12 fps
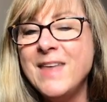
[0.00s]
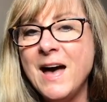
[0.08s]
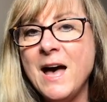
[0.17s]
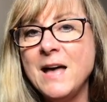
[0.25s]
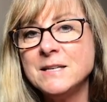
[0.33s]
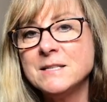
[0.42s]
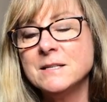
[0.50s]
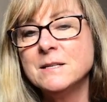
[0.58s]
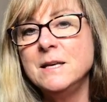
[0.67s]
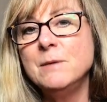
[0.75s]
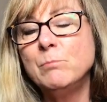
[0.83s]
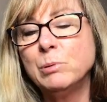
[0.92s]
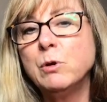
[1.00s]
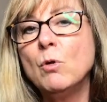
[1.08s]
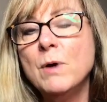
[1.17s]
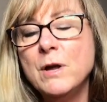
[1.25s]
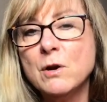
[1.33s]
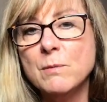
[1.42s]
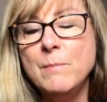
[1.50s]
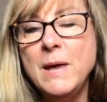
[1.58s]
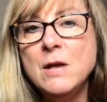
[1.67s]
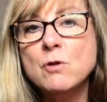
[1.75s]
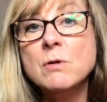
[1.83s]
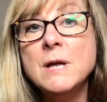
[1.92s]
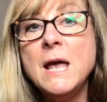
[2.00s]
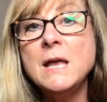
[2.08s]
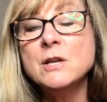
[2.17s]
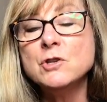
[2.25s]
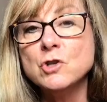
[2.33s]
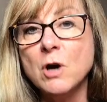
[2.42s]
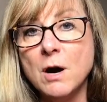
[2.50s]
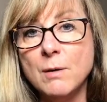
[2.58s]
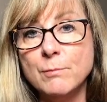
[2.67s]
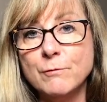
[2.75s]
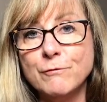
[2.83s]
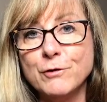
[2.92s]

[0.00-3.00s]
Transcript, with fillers: that employer may create a job